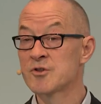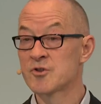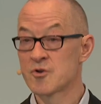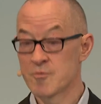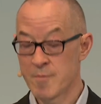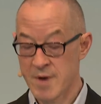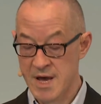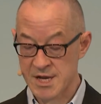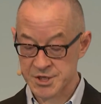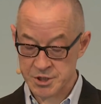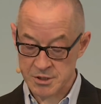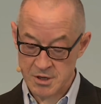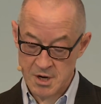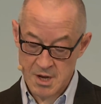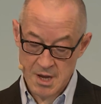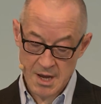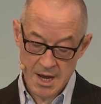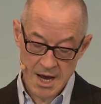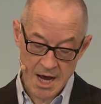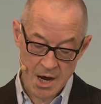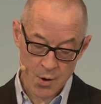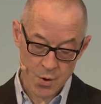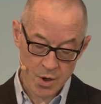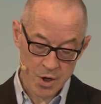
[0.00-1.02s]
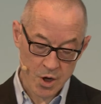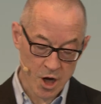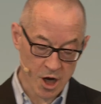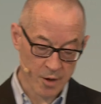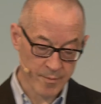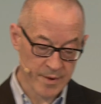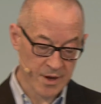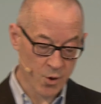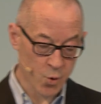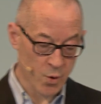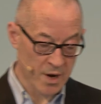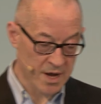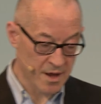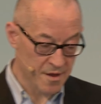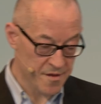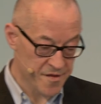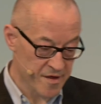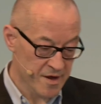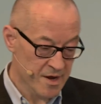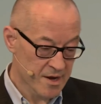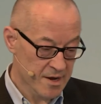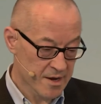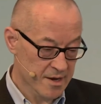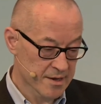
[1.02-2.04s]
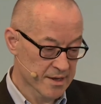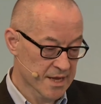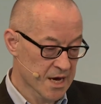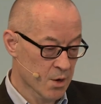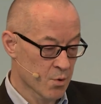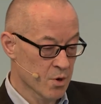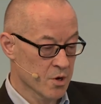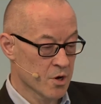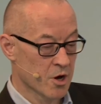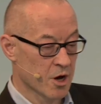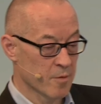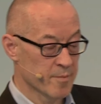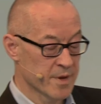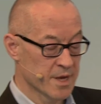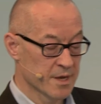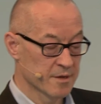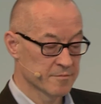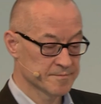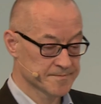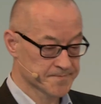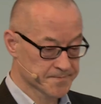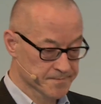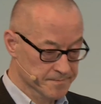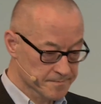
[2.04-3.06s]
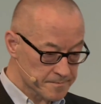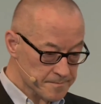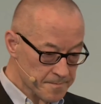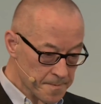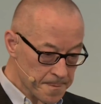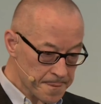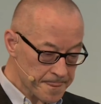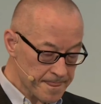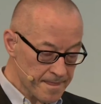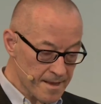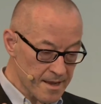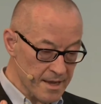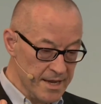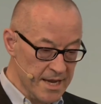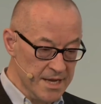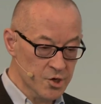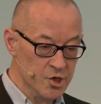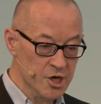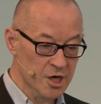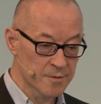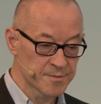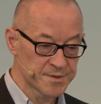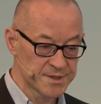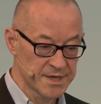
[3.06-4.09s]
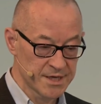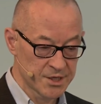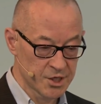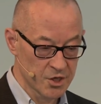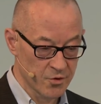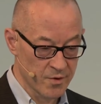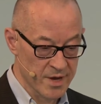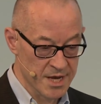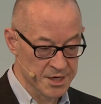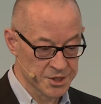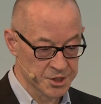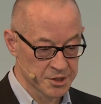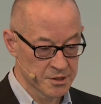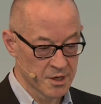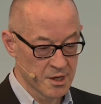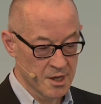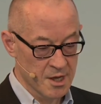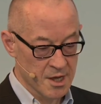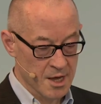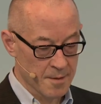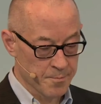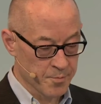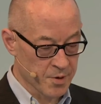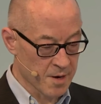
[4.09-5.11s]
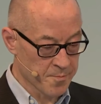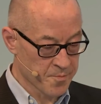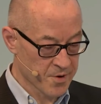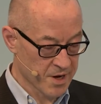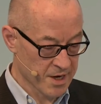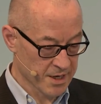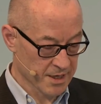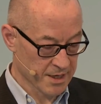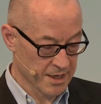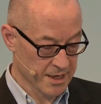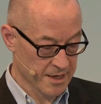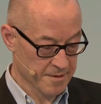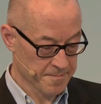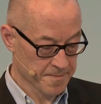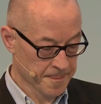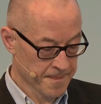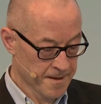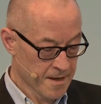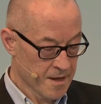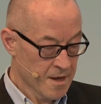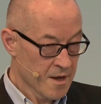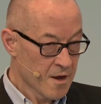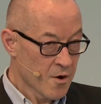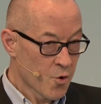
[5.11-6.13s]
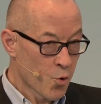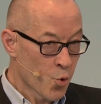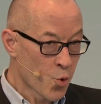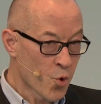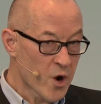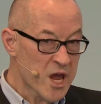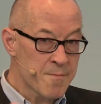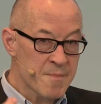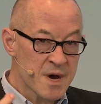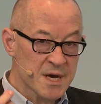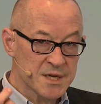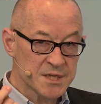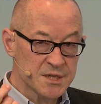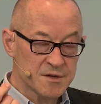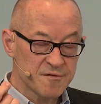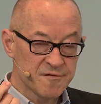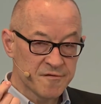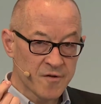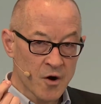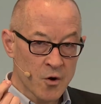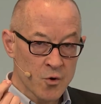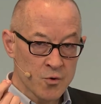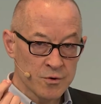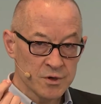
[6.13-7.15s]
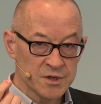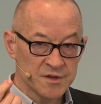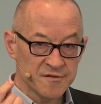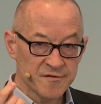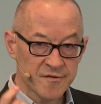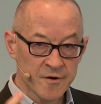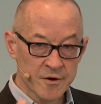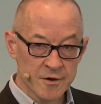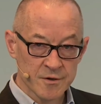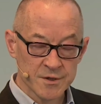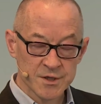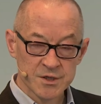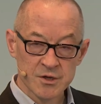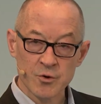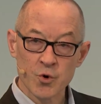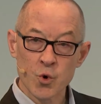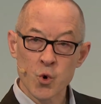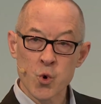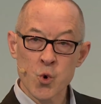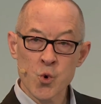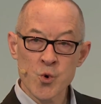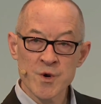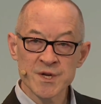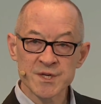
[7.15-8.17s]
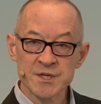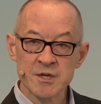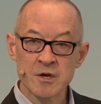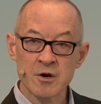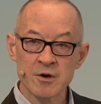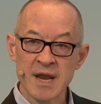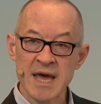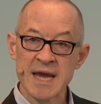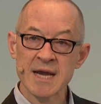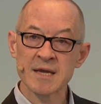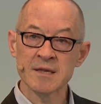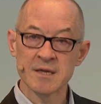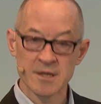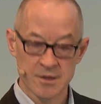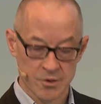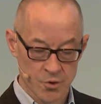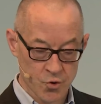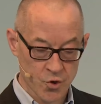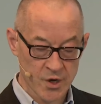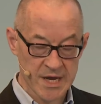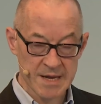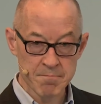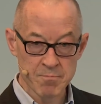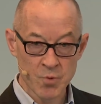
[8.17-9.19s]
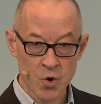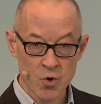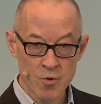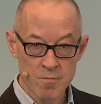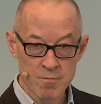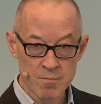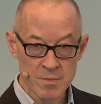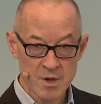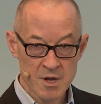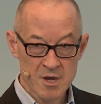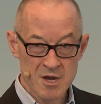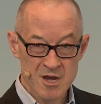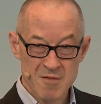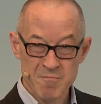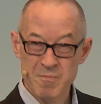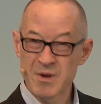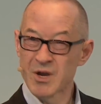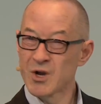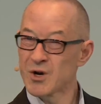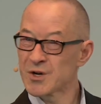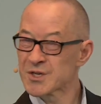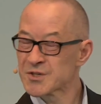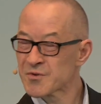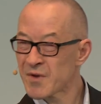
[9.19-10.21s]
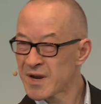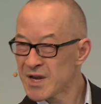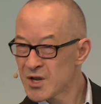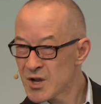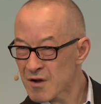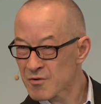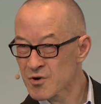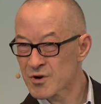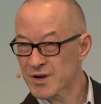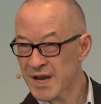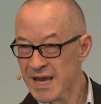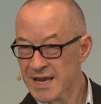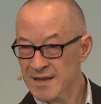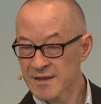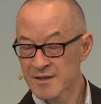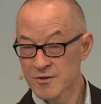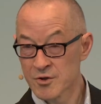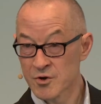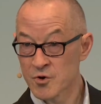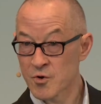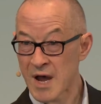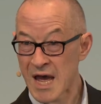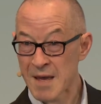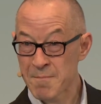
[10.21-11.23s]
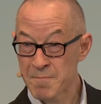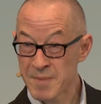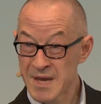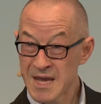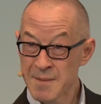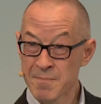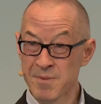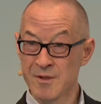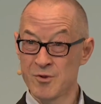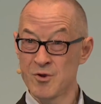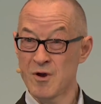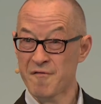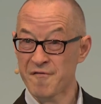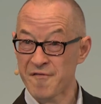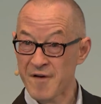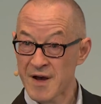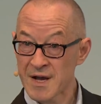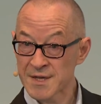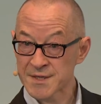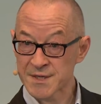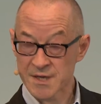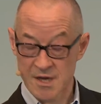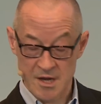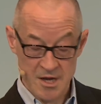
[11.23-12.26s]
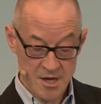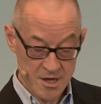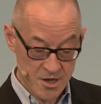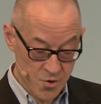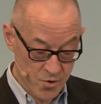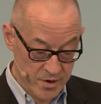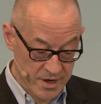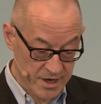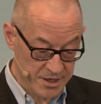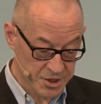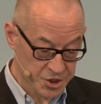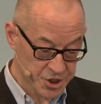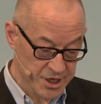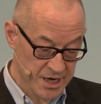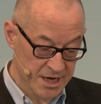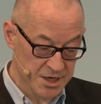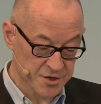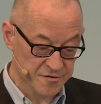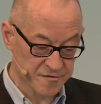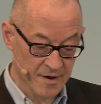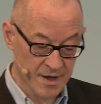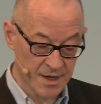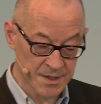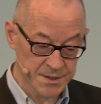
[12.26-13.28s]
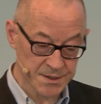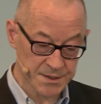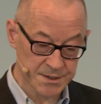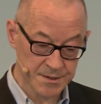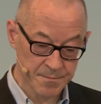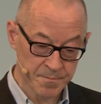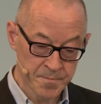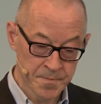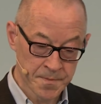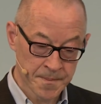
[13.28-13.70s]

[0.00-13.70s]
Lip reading: to measure our coming wealth and our coming income situation appropriately. We must focus first on who is connected to whom, because when you are connected to the right people, you are fast, you can change fast.